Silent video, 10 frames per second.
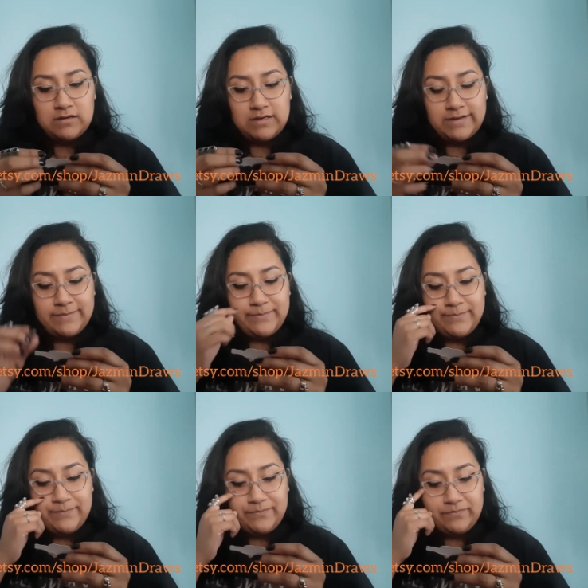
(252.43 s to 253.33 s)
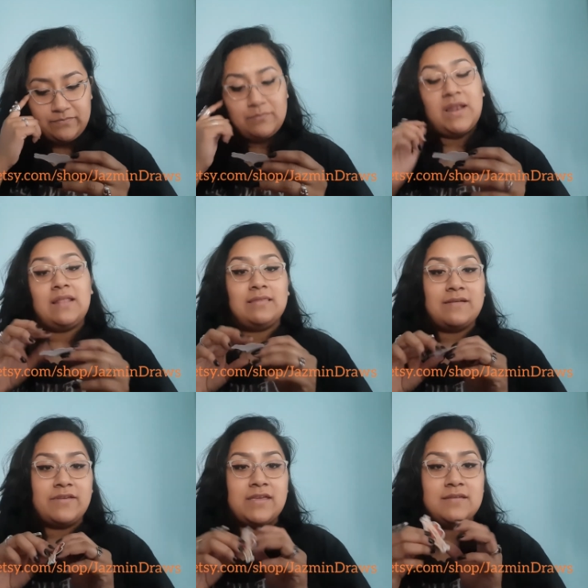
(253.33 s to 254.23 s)
Um, but I
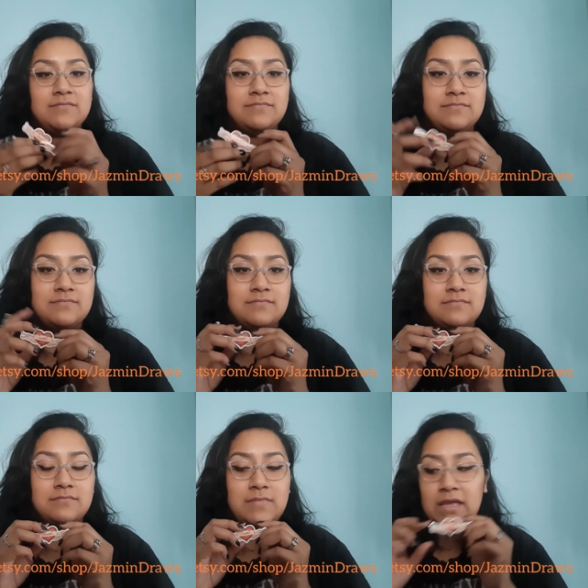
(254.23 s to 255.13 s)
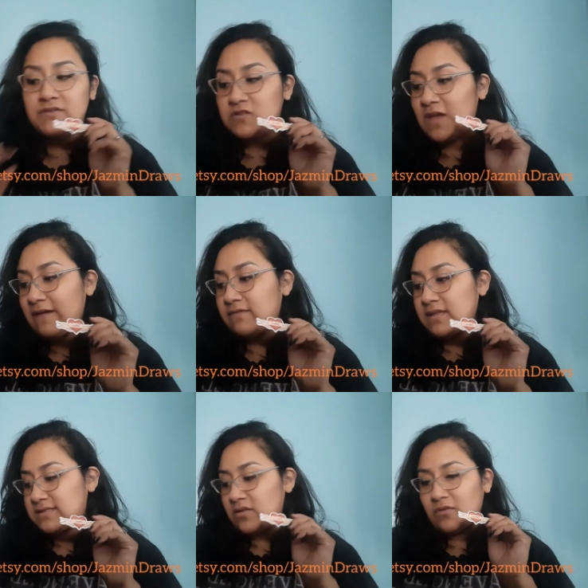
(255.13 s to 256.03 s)
love it. I used to have
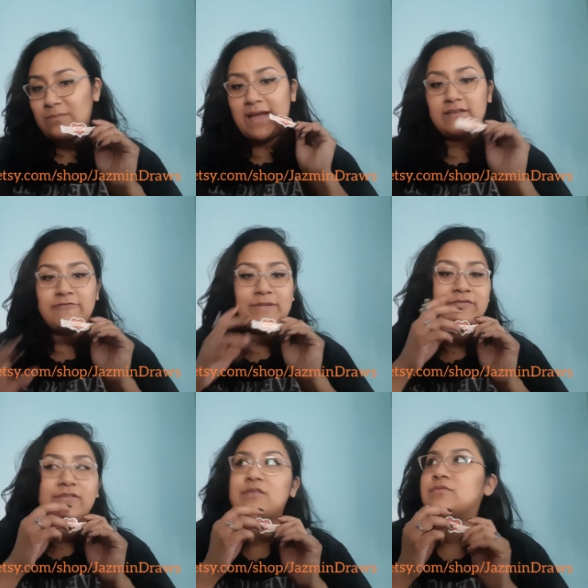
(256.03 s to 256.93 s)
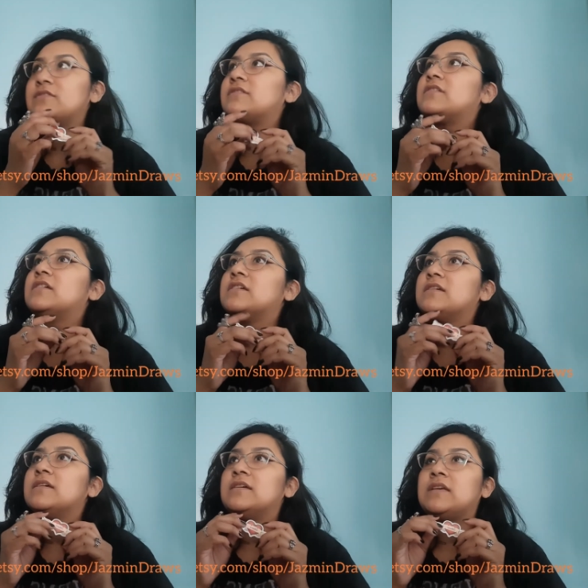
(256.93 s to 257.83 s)
this on the back of my phone.
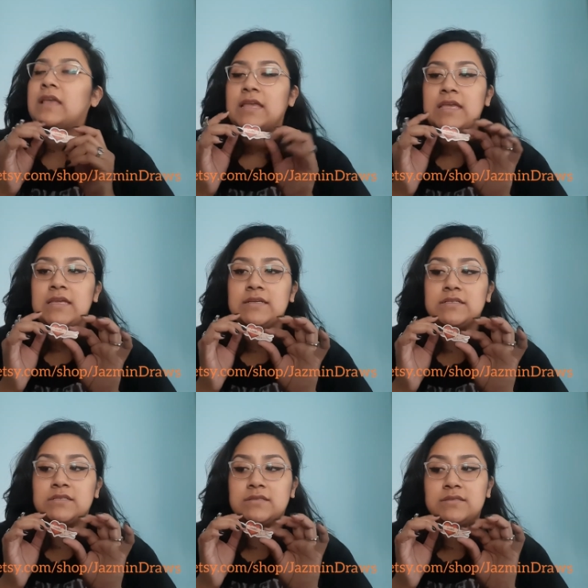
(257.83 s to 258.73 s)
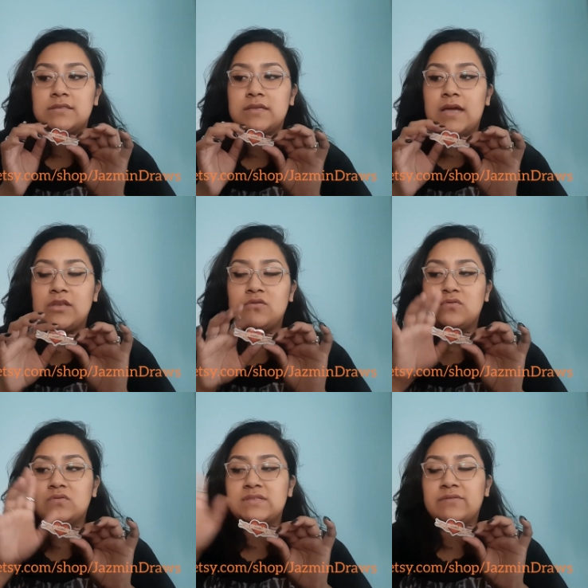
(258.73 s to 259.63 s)
And I
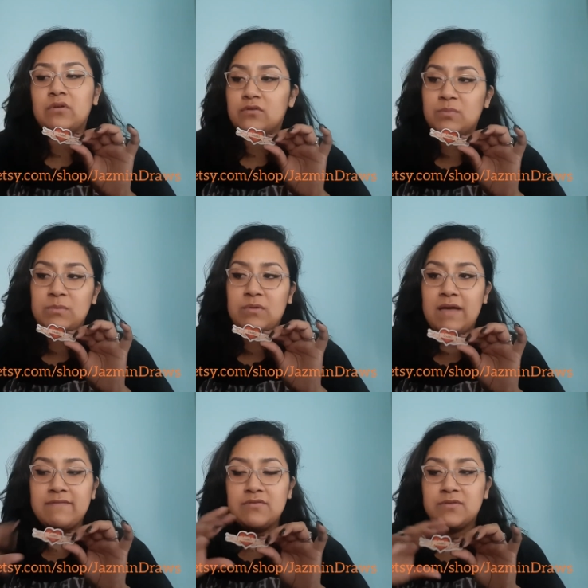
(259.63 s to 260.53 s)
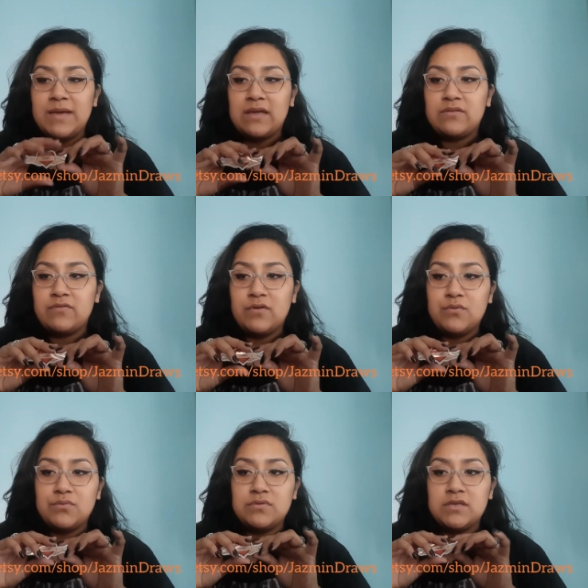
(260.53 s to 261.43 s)
know several other people have it on the back of their
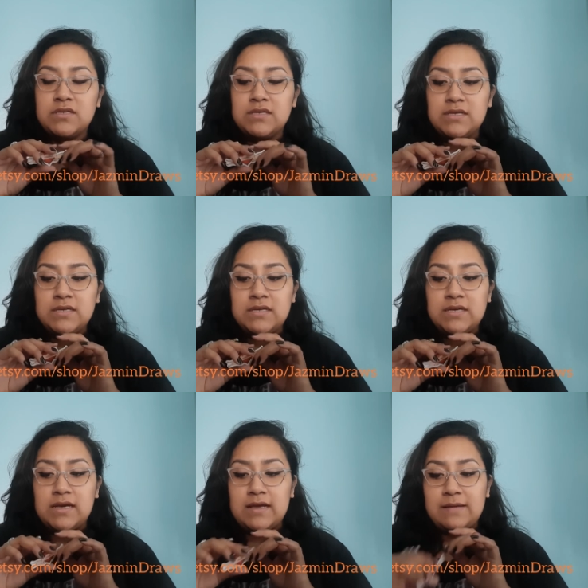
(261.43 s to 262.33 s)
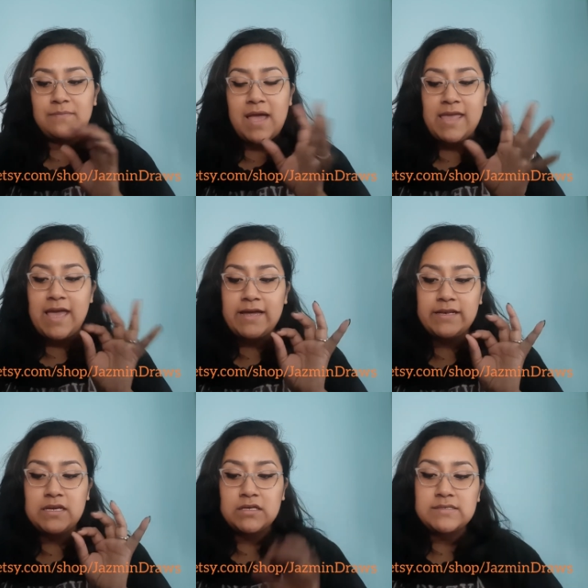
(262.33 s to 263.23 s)
phone. Um, I
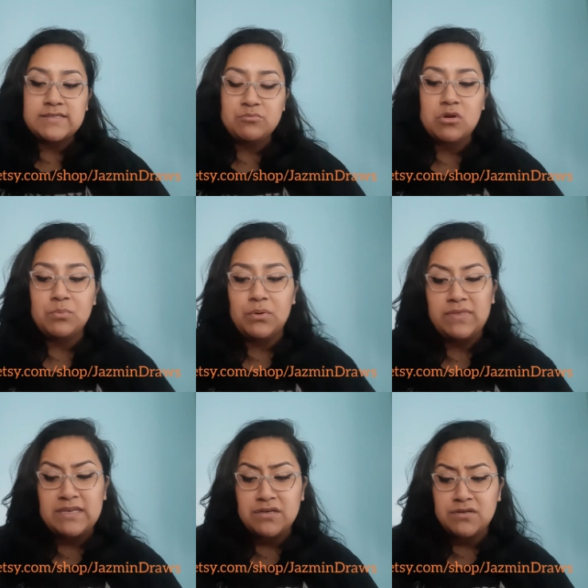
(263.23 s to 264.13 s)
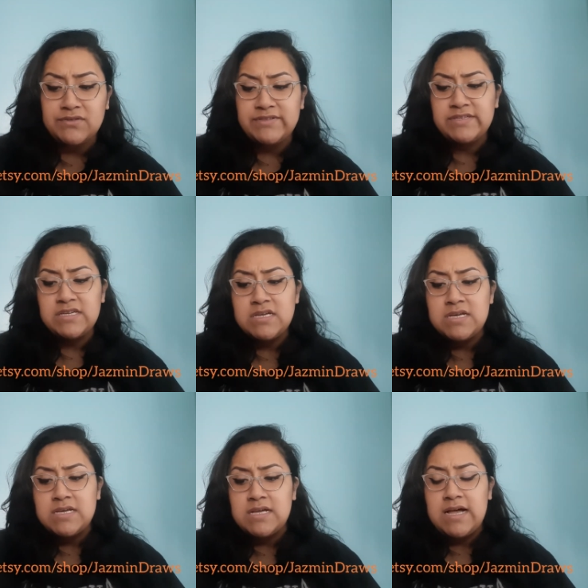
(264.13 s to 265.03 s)
had a customer put theirs
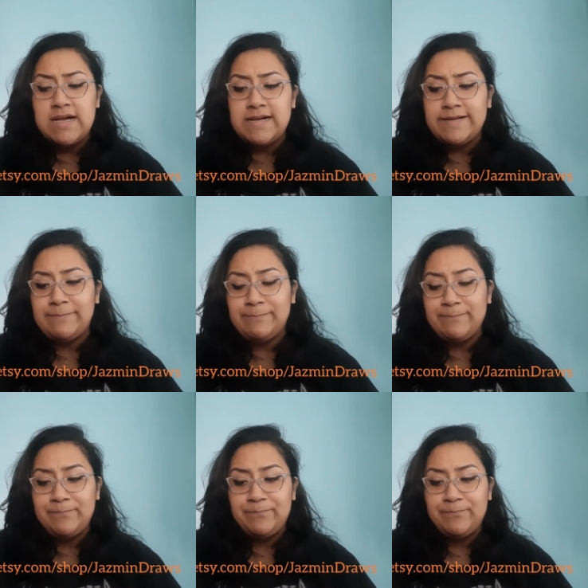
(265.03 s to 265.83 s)
um,